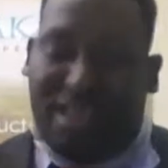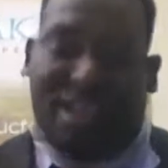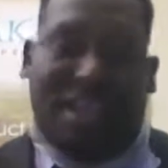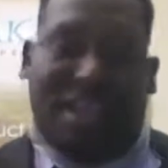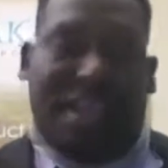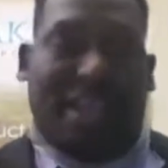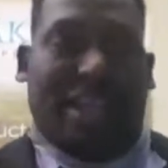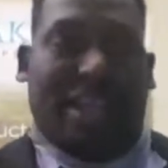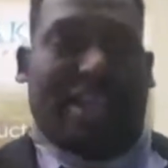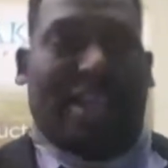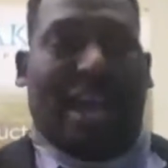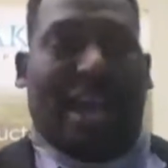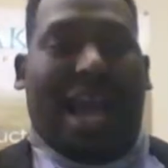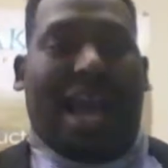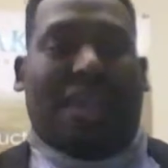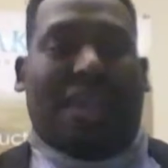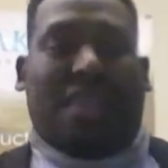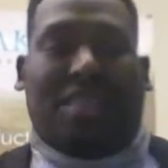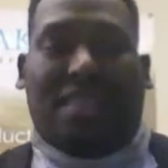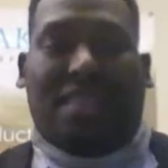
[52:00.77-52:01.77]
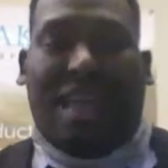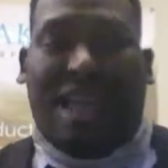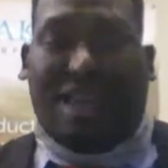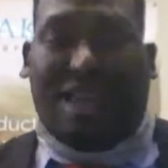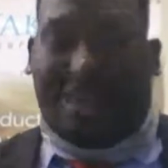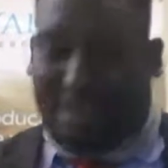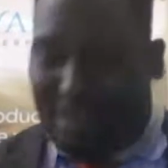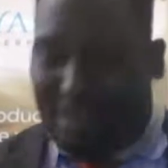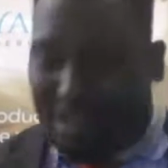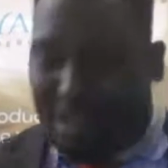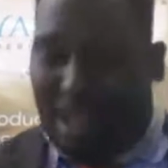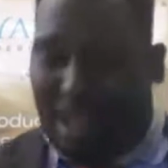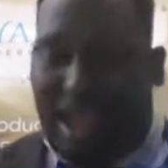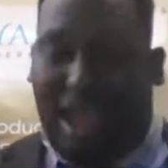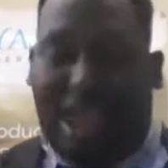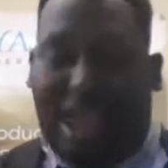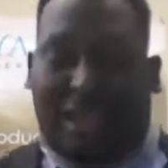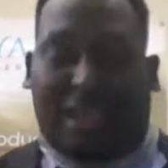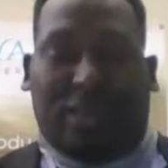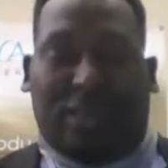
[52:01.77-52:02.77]
And out of that,
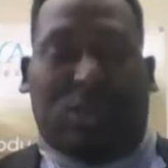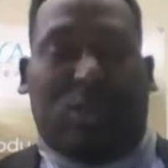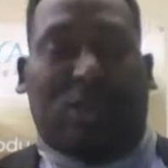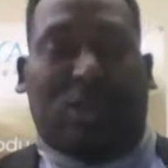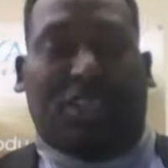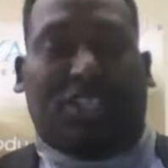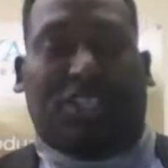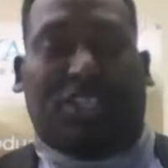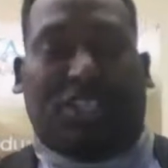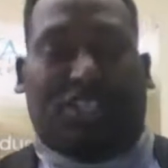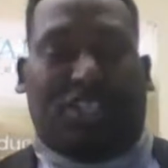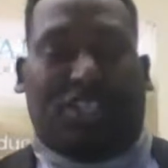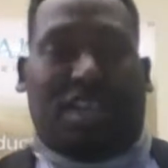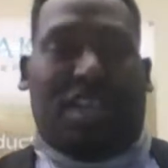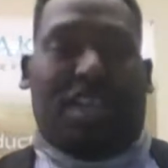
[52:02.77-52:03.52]
I wish